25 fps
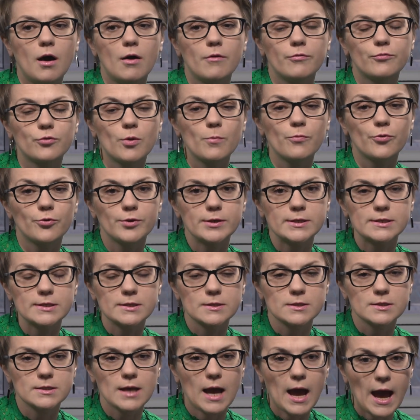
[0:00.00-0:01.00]
uh, from, for
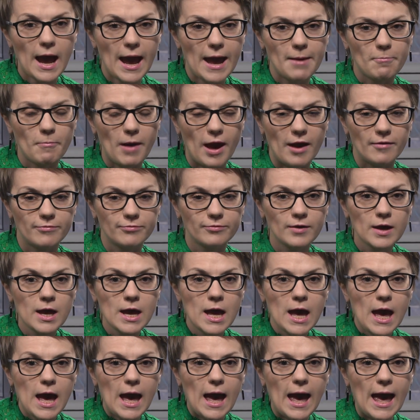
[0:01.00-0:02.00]
instance, IMF.
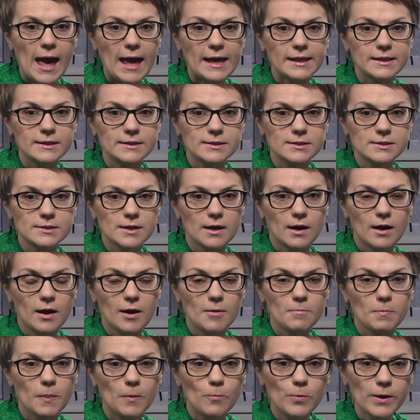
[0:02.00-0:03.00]
And
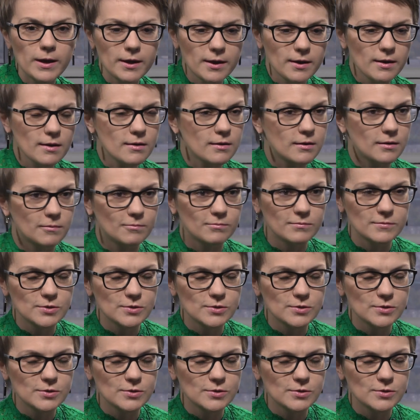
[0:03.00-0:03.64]
uh, we hear,